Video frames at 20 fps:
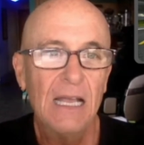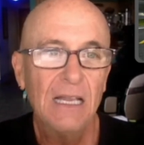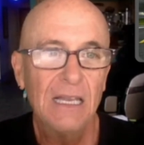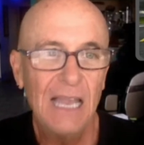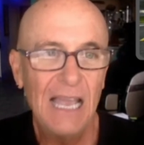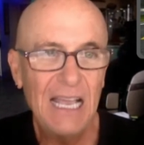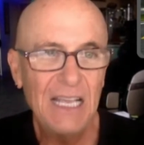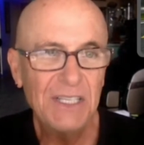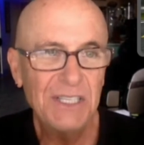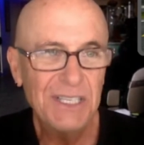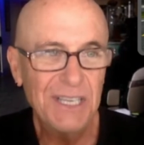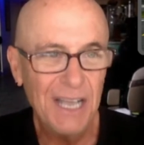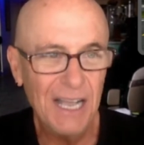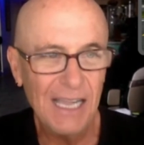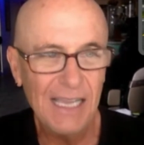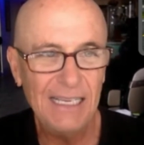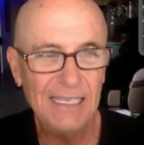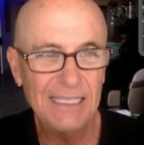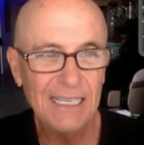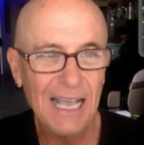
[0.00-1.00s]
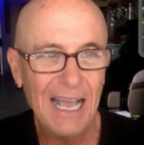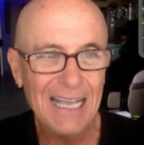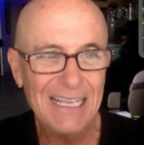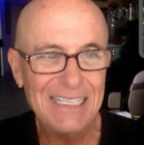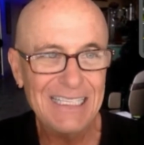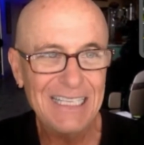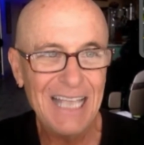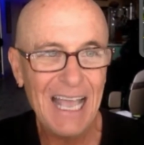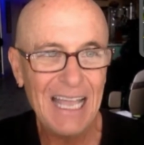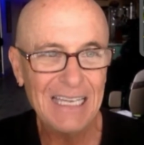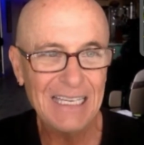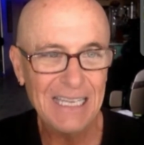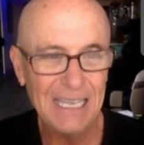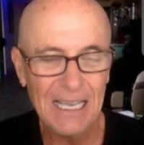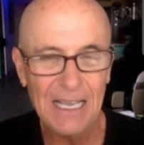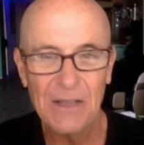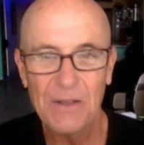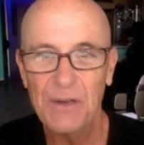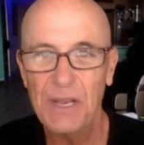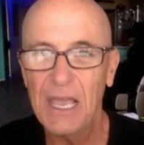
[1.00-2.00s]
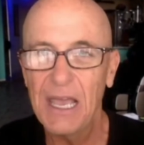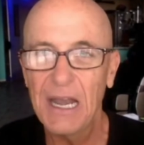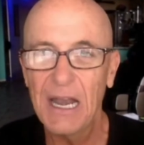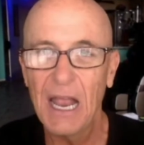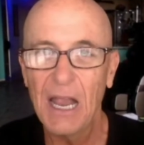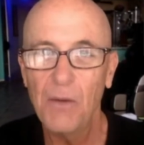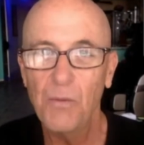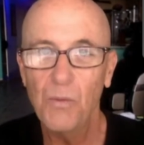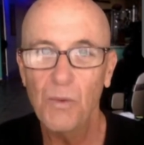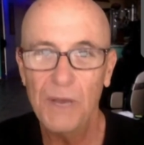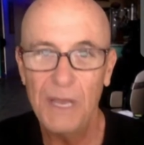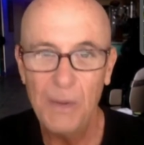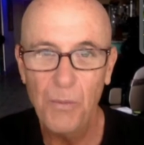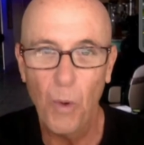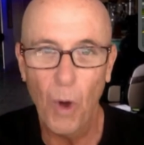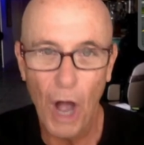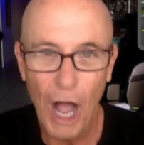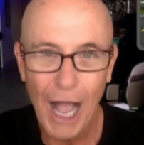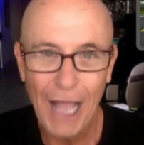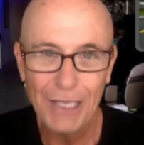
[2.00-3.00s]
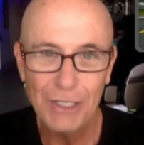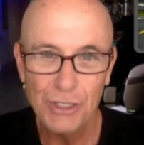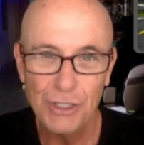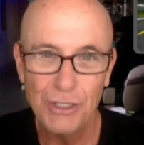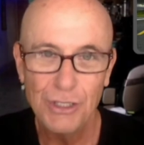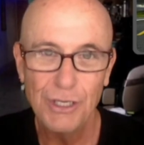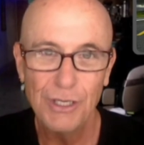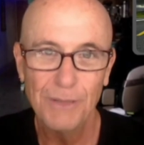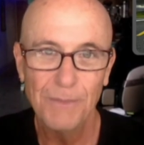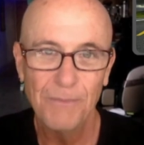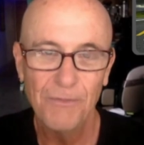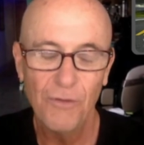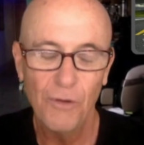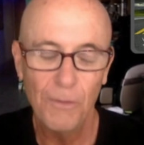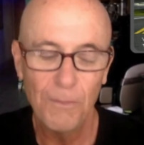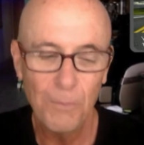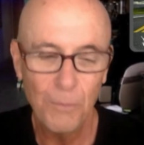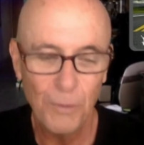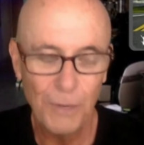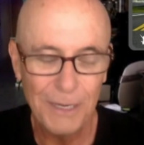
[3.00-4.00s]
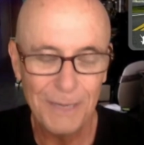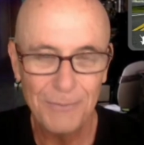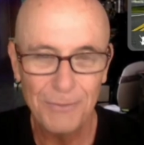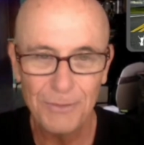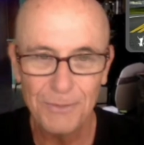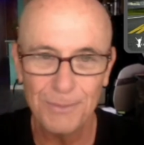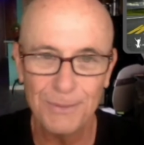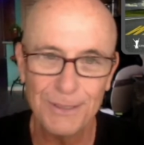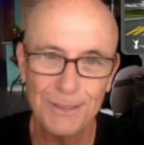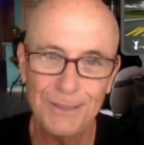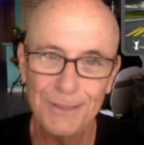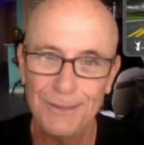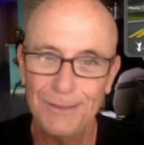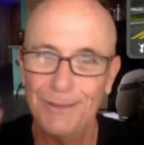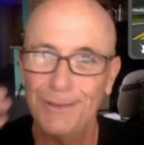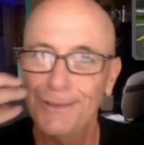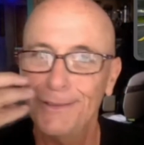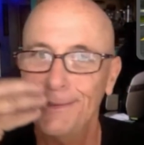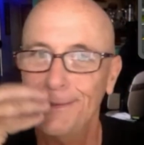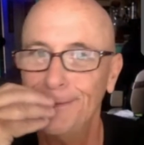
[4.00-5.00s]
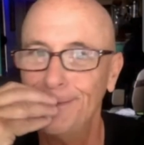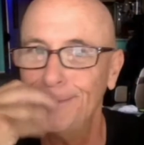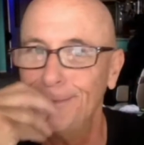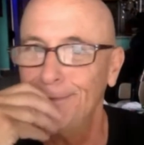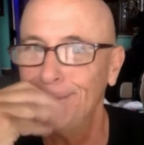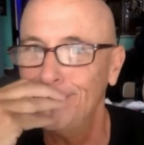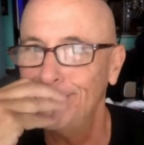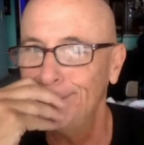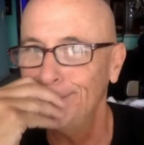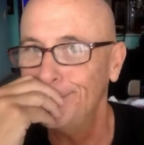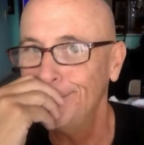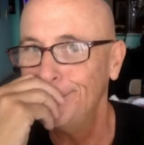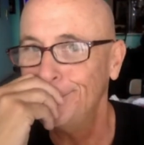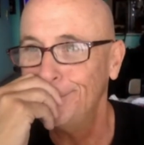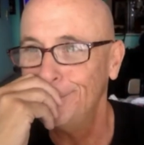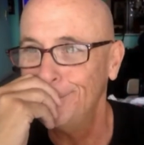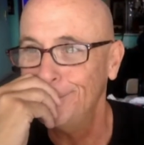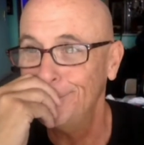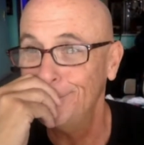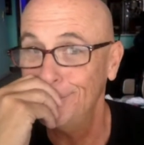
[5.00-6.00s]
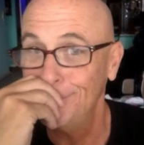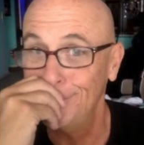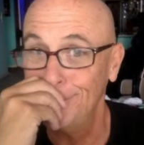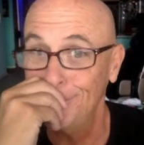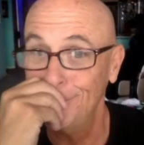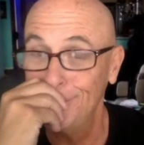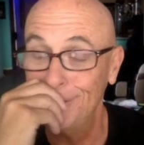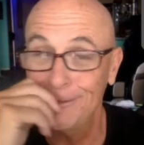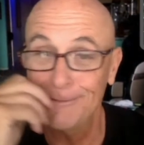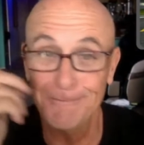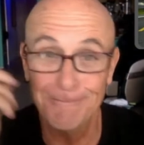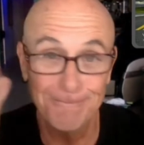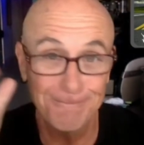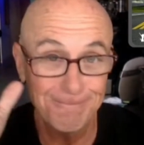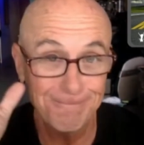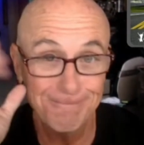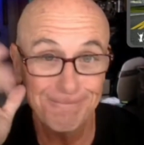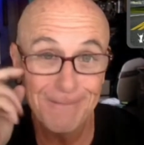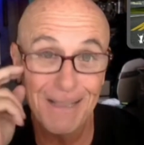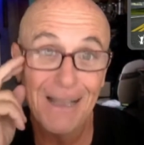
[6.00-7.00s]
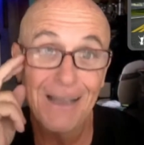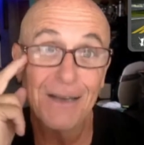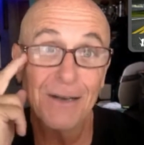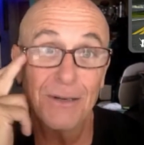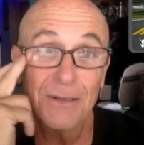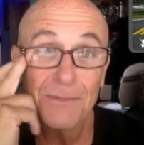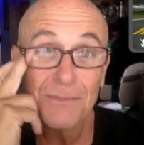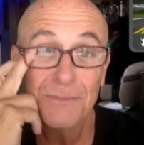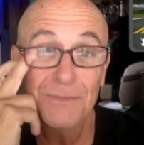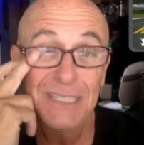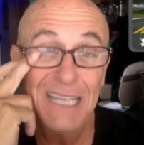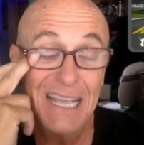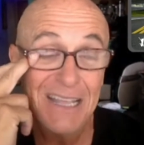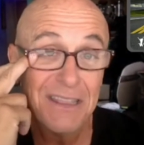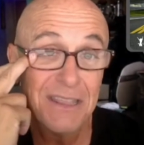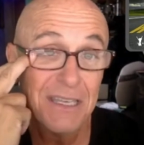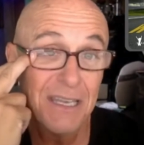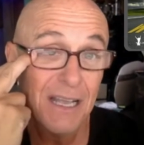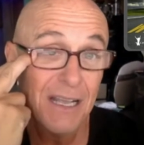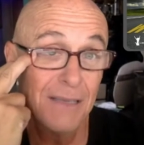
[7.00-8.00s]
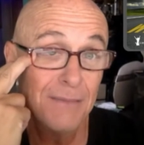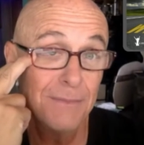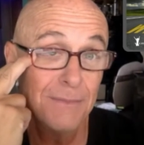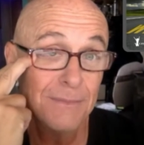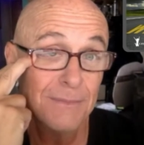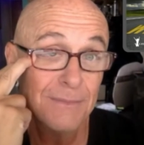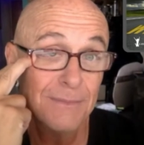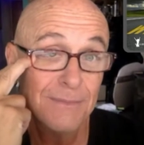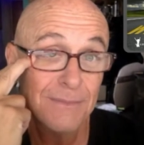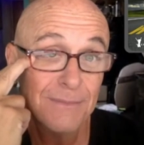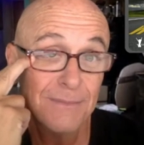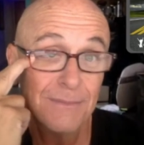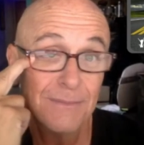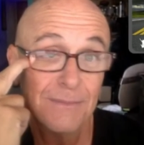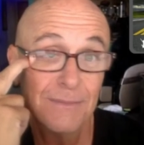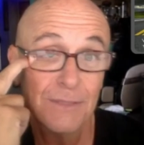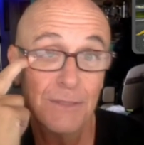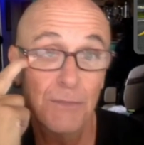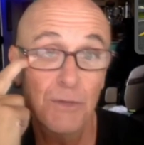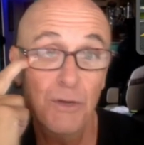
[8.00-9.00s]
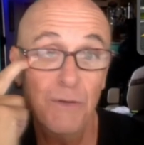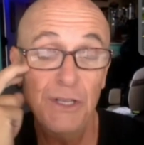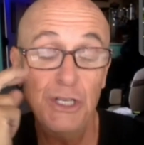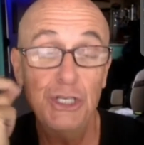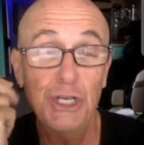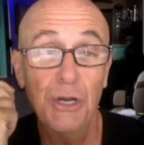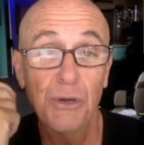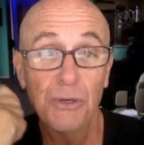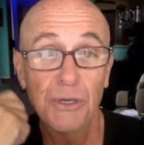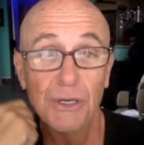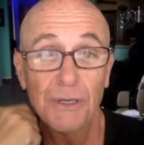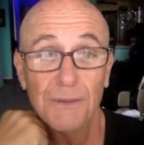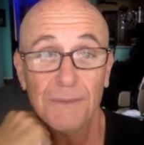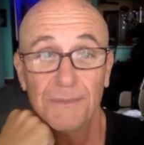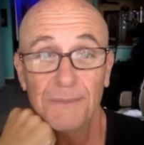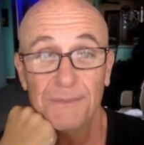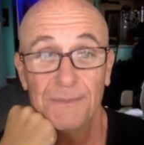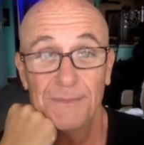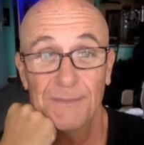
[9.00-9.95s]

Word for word: Last night, I sat down and I rewatched for probably the, I don't know, 10th time, the movie Joker.